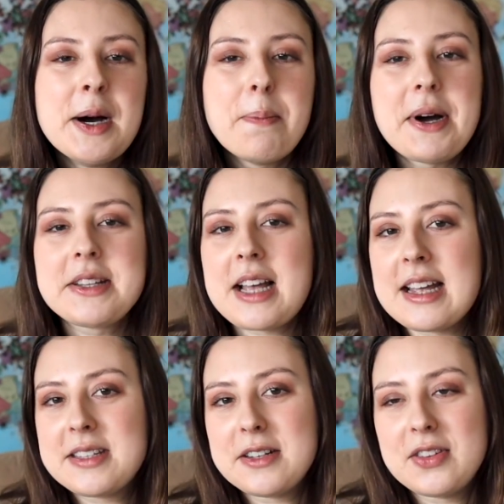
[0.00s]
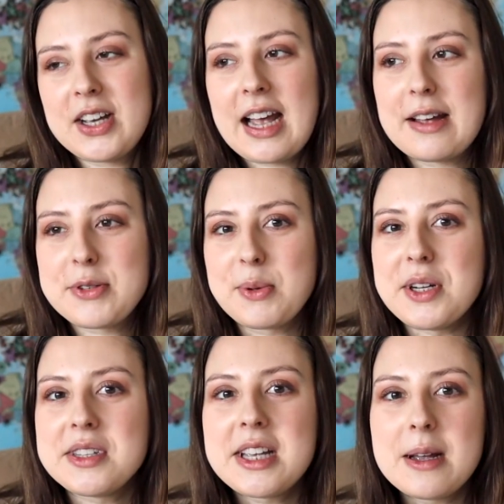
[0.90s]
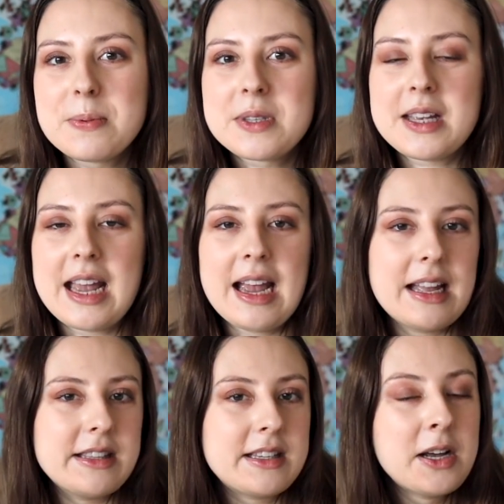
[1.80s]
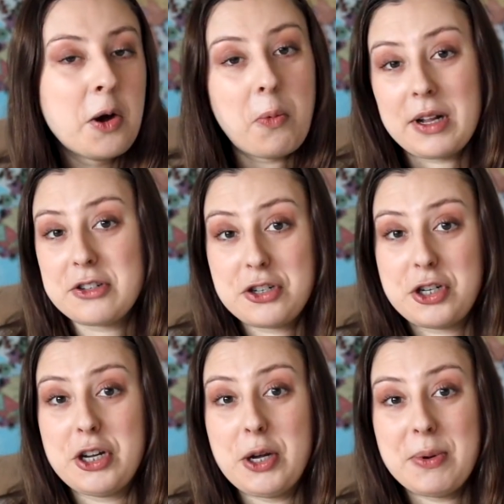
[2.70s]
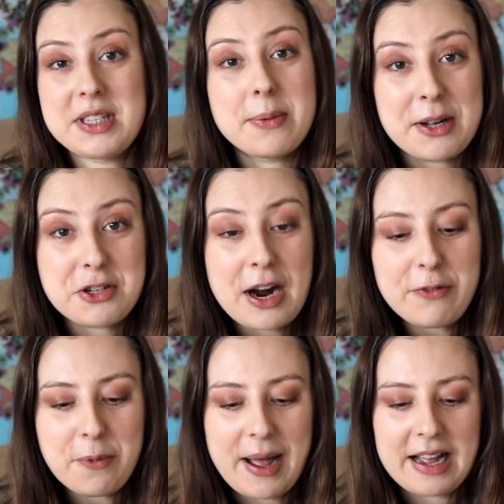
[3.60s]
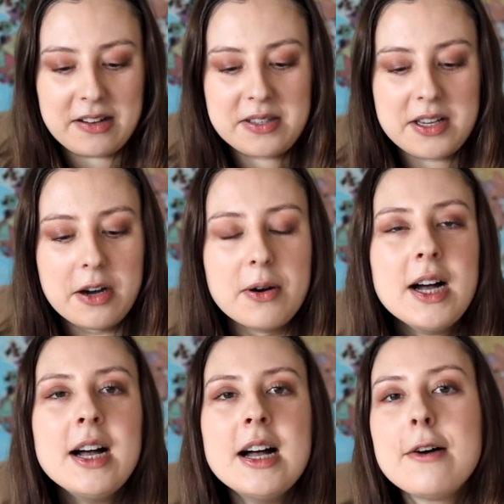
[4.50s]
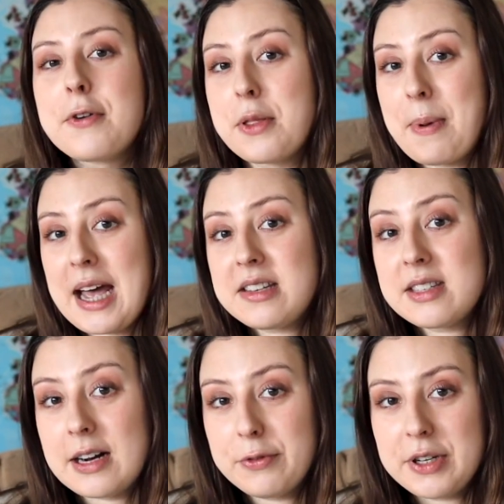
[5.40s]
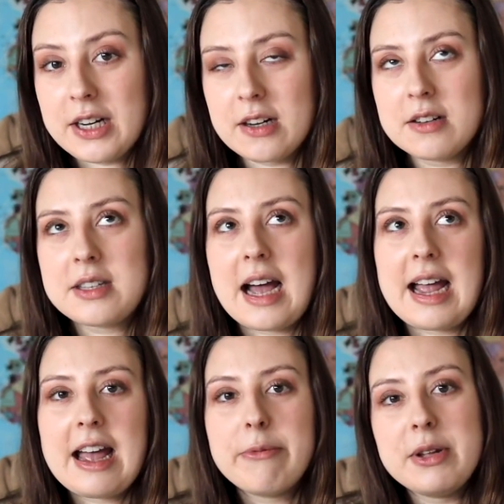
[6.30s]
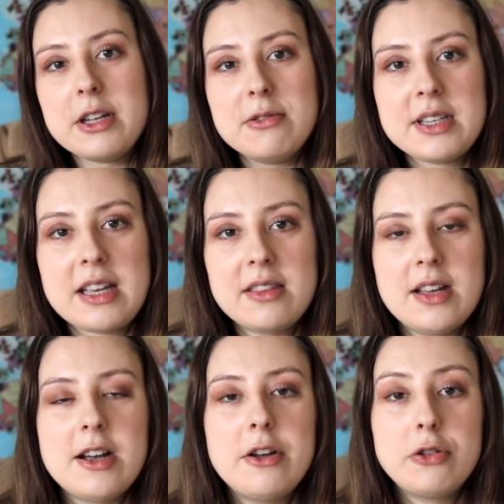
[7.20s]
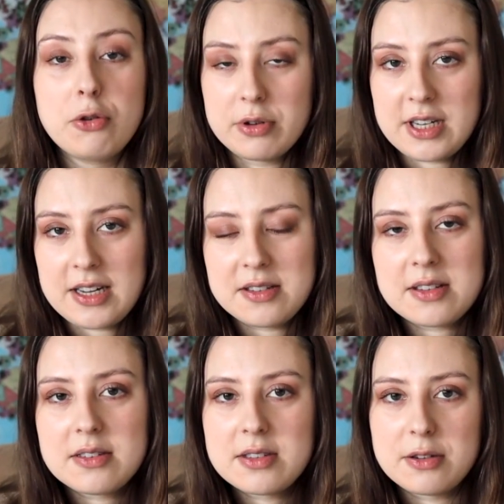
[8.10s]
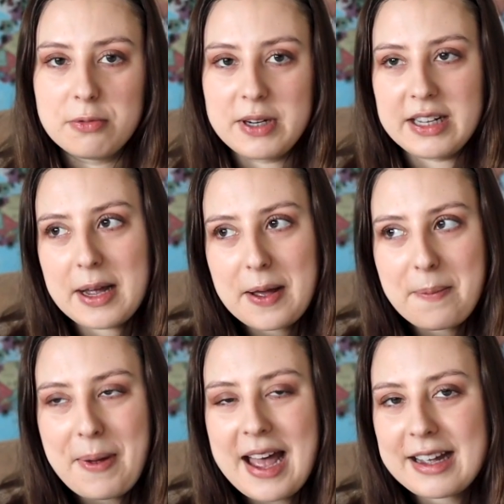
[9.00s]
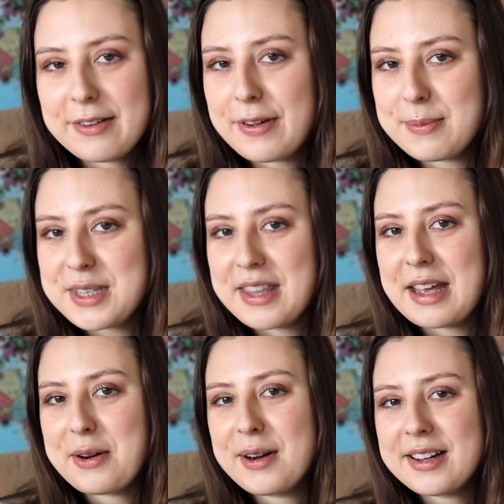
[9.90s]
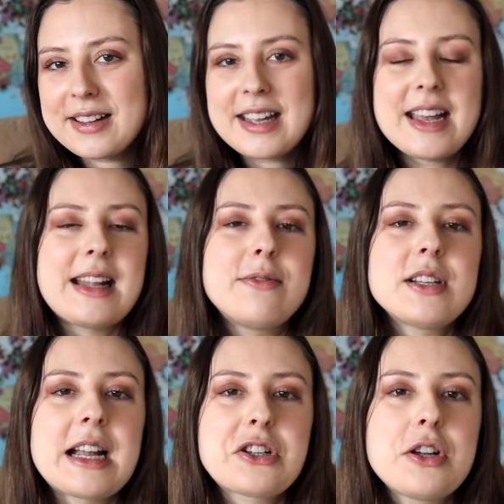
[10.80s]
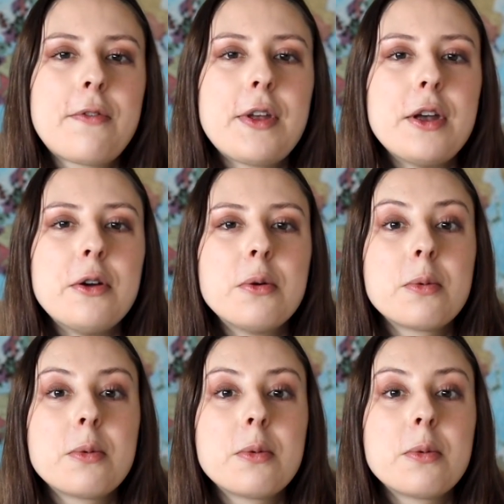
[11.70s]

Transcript: but I still think I have some good tips and wanted to show you what's in my travel bag. So for the past several years, I have been using the Nordace Siena bag, if I'm saying that correctly, and I've done actually a few